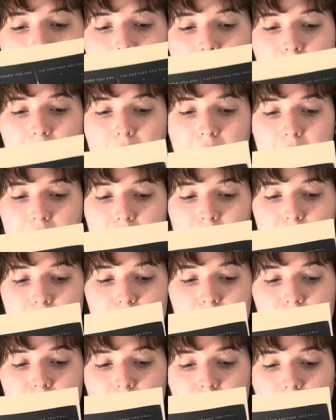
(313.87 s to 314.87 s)
and it's
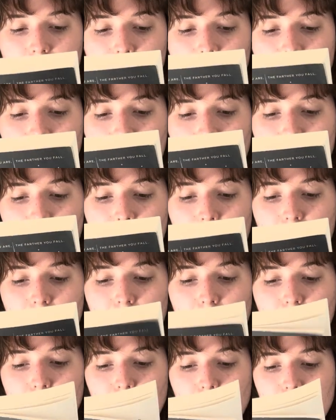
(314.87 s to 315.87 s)
just talking
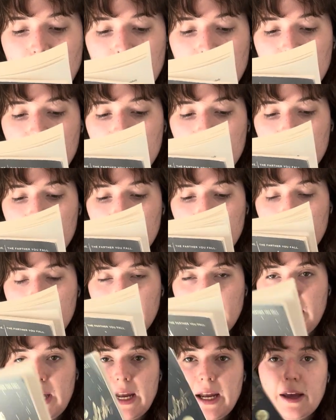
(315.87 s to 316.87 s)
about,
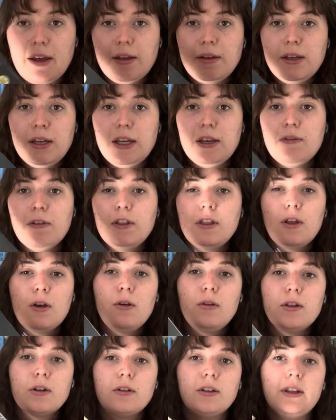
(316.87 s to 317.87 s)
like, even though
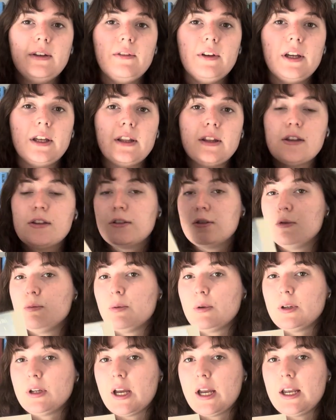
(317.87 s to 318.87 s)
they're living in this
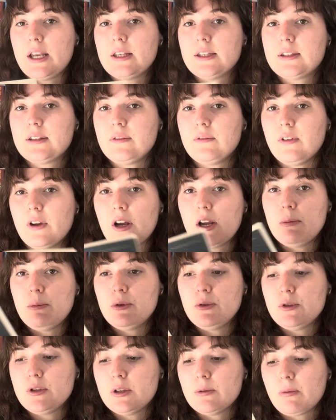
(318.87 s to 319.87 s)
super nice, very
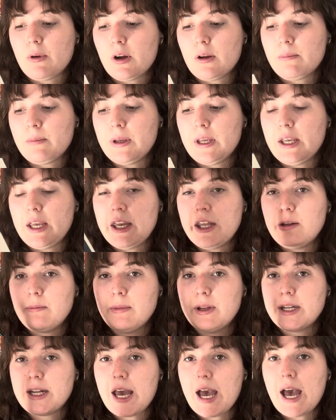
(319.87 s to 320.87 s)
bougie apartment in
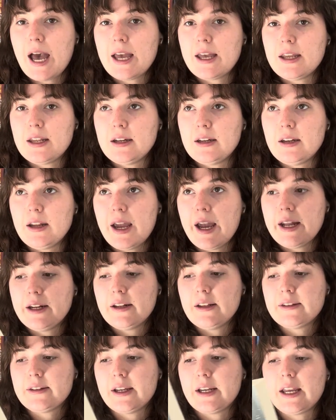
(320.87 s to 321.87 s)
Manhattan, and
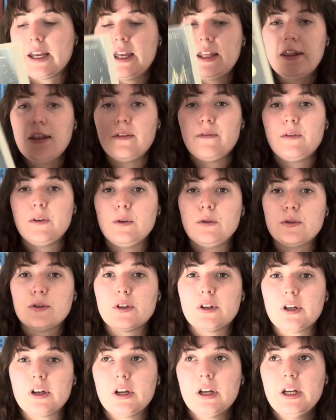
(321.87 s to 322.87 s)
it's like in the
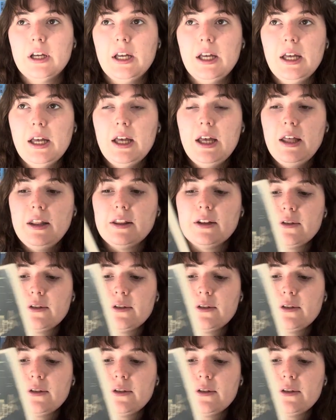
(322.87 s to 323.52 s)
future, they're